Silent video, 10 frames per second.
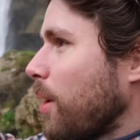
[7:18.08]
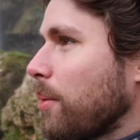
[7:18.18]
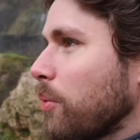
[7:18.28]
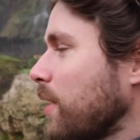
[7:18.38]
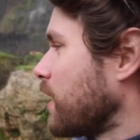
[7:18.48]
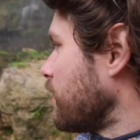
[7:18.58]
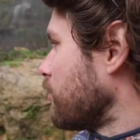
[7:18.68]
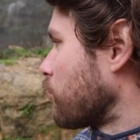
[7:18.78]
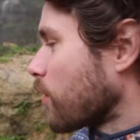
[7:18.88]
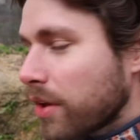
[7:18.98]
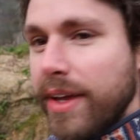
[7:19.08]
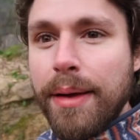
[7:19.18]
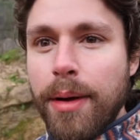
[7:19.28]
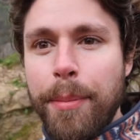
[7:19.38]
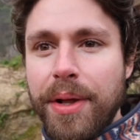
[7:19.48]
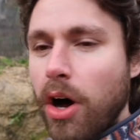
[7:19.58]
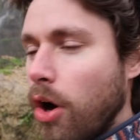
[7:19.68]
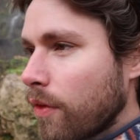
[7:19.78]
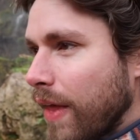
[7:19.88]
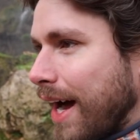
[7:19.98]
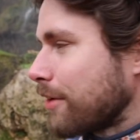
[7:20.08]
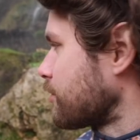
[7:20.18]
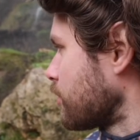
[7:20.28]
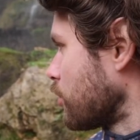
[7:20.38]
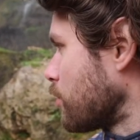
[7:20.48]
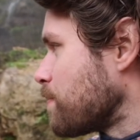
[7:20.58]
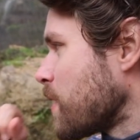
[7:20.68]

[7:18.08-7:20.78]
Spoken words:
I mean, we really came up in all the altitude